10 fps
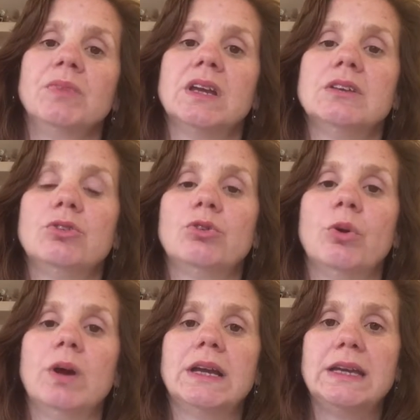And
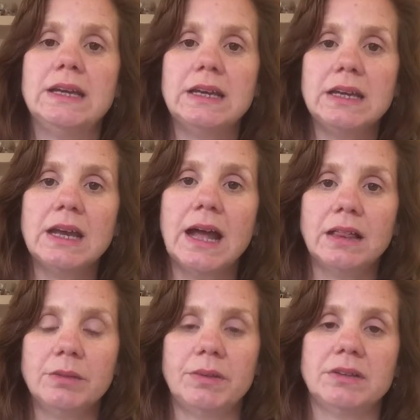so a key
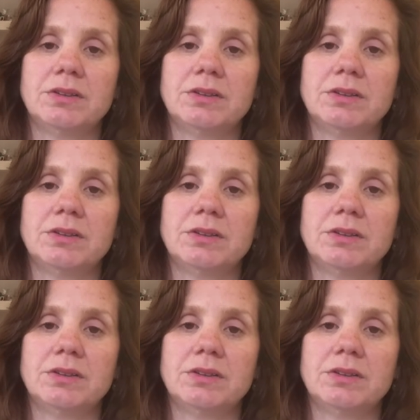element